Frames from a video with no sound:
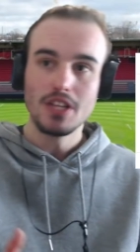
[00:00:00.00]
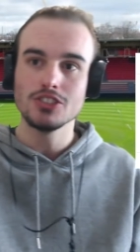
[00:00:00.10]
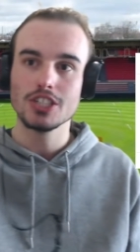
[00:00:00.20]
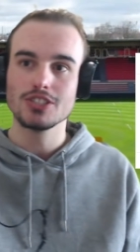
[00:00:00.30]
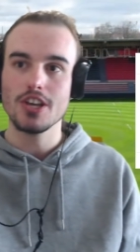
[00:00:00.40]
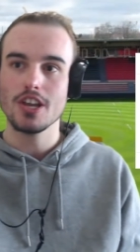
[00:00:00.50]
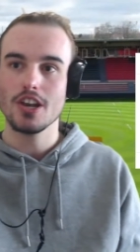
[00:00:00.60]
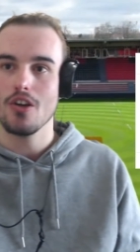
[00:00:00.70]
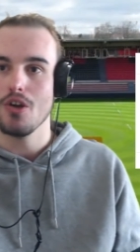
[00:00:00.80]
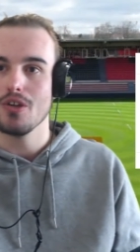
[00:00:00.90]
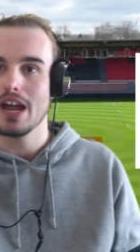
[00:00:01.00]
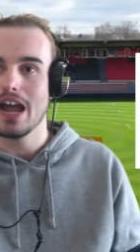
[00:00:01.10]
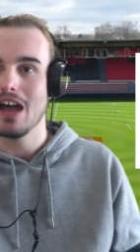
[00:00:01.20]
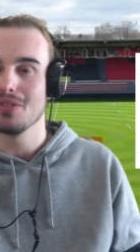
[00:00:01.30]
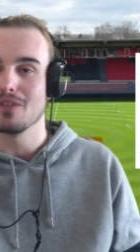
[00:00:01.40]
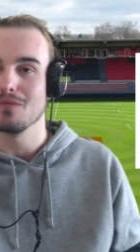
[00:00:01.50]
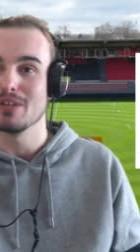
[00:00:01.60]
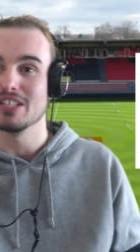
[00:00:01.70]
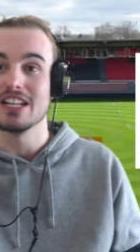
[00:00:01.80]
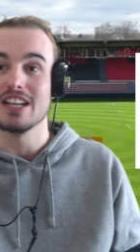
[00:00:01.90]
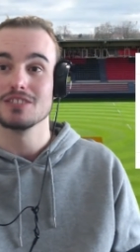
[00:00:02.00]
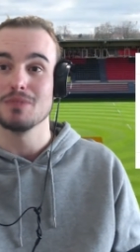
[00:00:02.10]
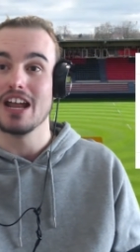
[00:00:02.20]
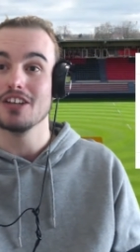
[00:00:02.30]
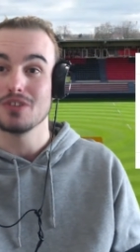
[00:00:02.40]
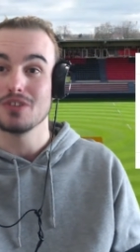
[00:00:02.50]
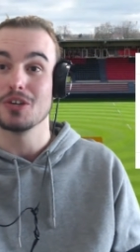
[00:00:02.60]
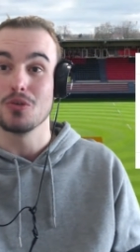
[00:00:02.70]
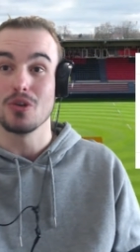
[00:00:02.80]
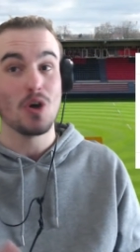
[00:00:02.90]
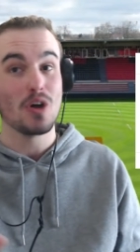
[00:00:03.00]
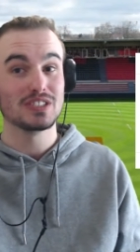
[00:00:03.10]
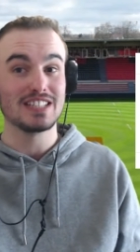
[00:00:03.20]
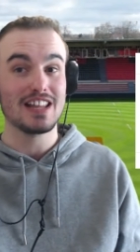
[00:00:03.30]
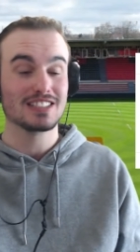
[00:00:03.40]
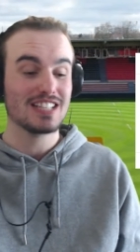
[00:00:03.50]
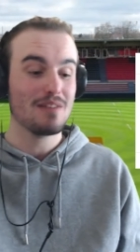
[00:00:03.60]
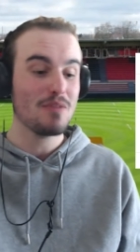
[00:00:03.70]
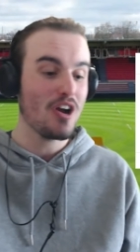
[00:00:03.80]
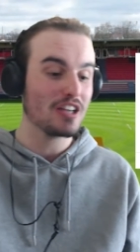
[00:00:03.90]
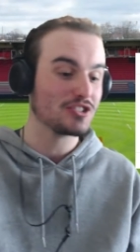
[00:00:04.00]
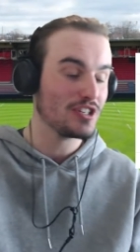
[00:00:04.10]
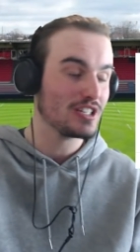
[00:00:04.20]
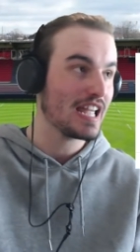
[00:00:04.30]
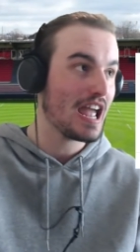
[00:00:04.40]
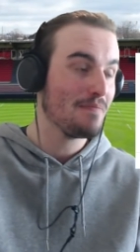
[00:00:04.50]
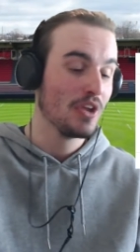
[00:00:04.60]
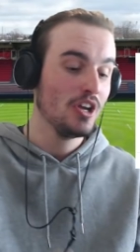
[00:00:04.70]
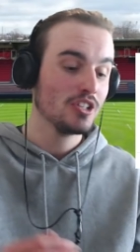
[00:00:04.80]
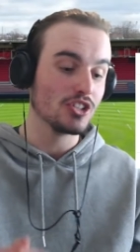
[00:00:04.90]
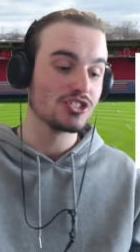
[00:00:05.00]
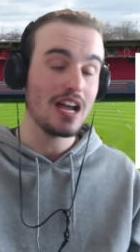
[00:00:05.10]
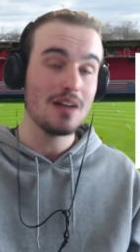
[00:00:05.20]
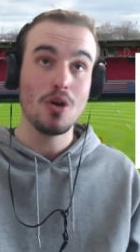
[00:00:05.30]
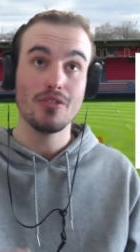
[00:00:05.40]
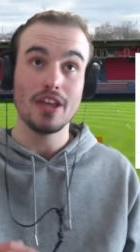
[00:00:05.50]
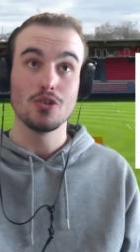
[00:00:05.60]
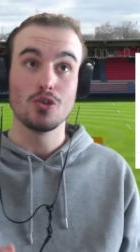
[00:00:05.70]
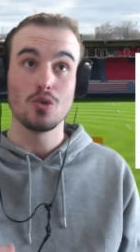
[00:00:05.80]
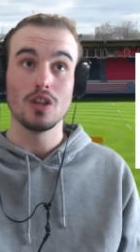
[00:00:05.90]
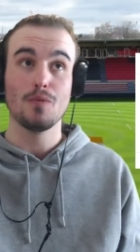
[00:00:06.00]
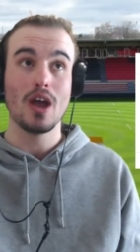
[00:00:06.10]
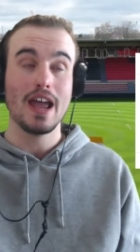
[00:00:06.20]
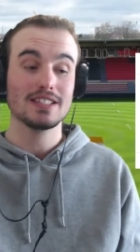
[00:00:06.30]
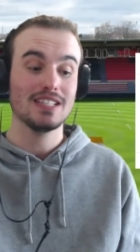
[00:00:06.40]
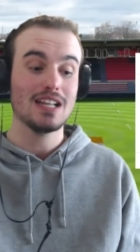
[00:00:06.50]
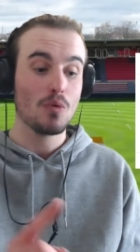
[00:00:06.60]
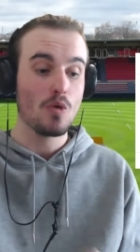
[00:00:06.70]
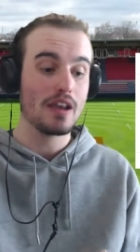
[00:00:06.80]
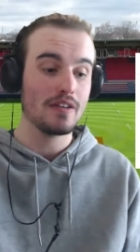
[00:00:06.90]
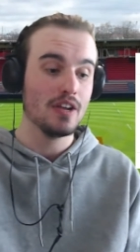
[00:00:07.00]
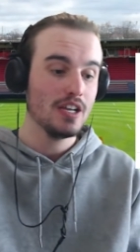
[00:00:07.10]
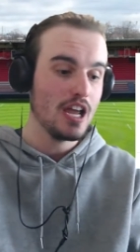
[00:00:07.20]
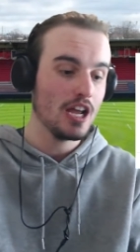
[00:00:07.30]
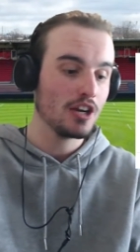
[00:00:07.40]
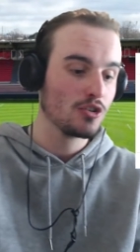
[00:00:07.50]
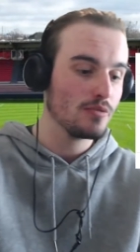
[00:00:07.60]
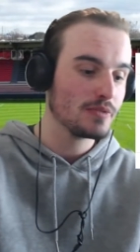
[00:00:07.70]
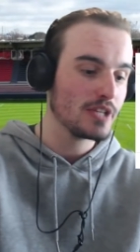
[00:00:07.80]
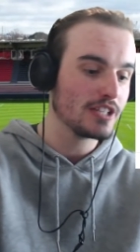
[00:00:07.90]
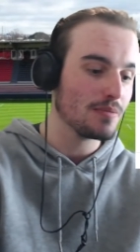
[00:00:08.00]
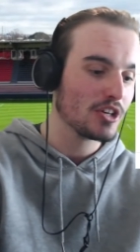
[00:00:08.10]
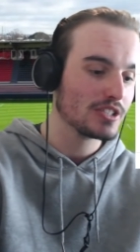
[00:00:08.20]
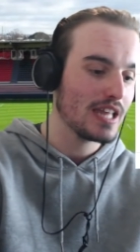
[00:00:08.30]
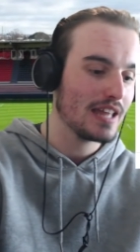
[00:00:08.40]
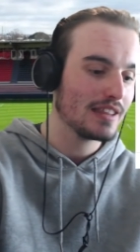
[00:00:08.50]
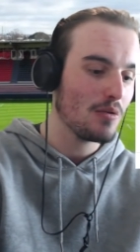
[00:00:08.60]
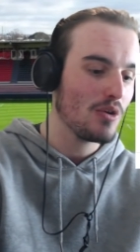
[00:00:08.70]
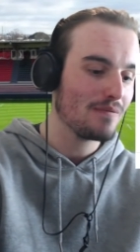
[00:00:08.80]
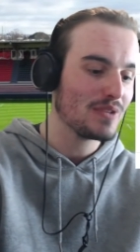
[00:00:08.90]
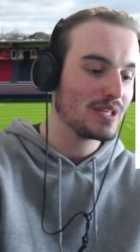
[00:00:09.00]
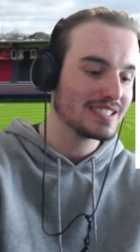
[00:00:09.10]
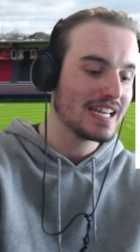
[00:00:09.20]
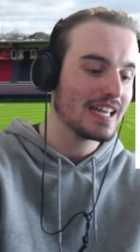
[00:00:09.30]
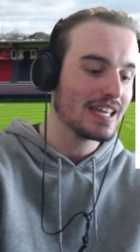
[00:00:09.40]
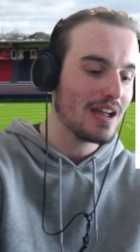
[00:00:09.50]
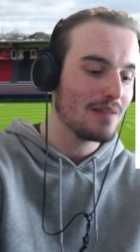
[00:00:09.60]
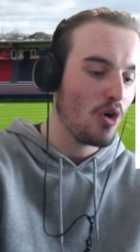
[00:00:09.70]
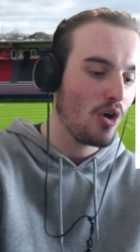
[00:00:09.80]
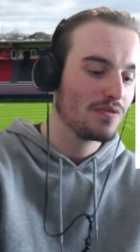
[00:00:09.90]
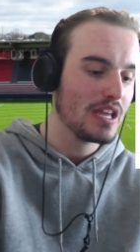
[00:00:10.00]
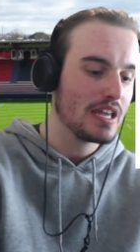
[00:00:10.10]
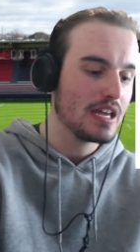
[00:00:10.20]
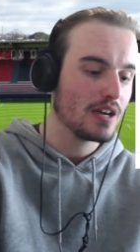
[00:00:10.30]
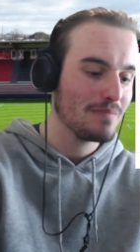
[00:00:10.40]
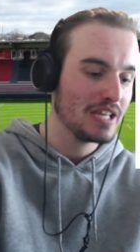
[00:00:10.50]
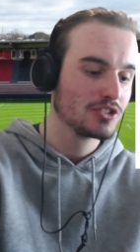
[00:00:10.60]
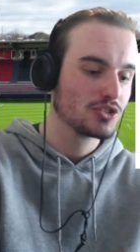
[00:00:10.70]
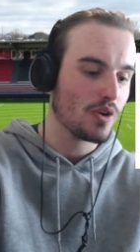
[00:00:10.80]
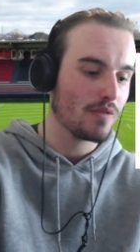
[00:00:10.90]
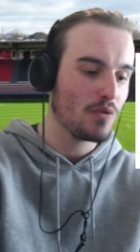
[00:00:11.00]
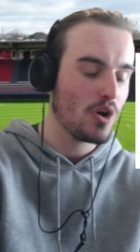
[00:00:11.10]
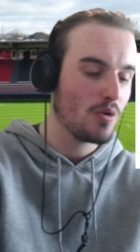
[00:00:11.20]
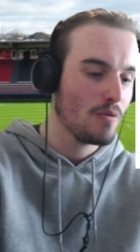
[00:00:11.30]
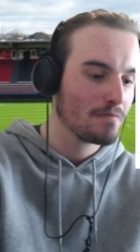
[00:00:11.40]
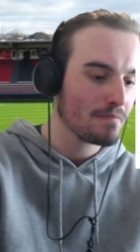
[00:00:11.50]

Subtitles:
just so you know who they are. And thank you for the best announcement. Are you streaming the quarterfinal, says Alex Samoa? I certainly am. So Samoa, they do qualify as number 1 in Group D. So because of that, they will have the second game of the men's quarterfinal.